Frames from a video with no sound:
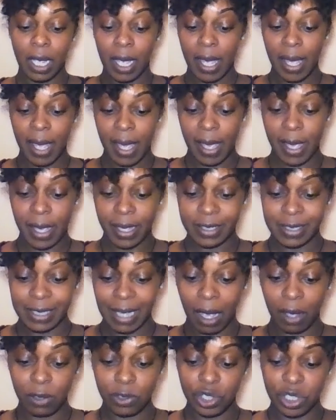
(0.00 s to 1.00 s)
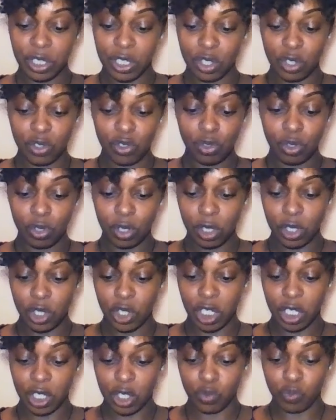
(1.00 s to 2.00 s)
And I'll just
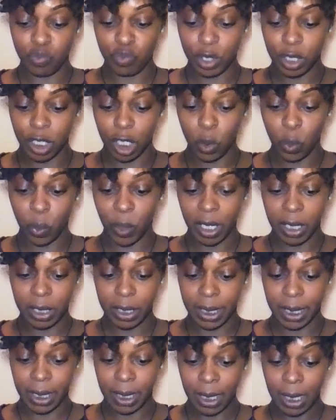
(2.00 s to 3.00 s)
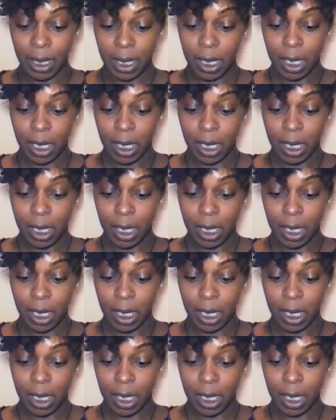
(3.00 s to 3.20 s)
really quickly